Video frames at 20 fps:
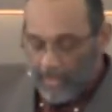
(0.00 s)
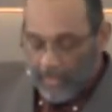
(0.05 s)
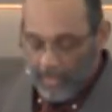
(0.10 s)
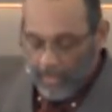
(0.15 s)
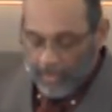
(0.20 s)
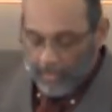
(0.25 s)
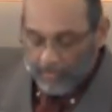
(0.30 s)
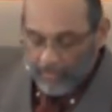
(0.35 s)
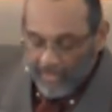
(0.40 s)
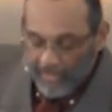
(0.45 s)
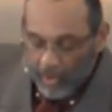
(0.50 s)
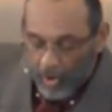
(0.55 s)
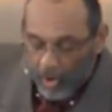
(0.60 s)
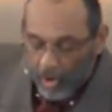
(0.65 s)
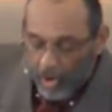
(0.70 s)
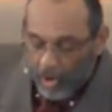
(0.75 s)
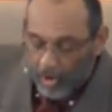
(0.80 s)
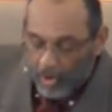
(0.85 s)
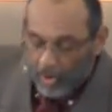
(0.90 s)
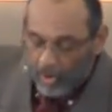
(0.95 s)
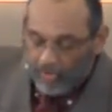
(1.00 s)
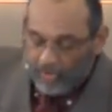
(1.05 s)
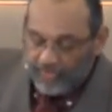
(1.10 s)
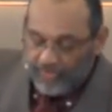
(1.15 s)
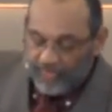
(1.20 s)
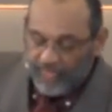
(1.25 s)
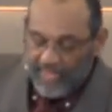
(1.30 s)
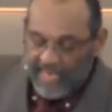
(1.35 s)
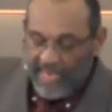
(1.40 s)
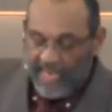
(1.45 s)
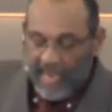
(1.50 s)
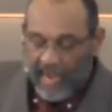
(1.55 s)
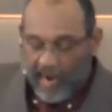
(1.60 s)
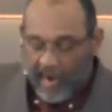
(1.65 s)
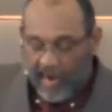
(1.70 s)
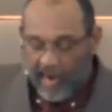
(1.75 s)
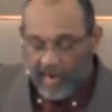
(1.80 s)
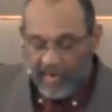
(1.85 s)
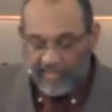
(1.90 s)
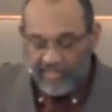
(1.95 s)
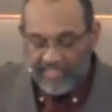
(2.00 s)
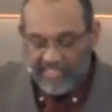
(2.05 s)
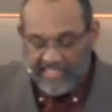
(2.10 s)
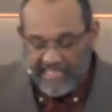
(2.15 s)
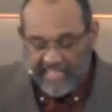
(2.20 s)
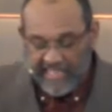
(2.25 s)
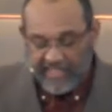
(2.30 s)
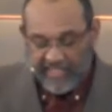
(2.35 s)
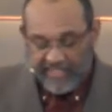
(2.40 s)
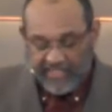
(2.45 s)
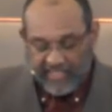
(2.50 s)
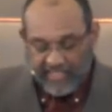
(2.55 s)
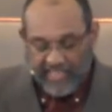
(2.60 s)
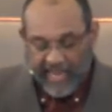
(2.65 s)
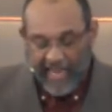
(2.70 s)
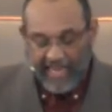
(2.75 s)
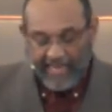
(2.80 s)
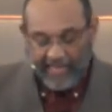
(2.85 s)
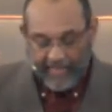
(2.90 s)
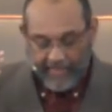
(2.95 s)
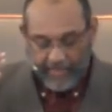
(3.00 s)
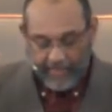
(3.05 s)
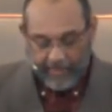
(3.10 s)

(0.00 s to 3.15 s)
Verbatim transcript: because they are nearsighted.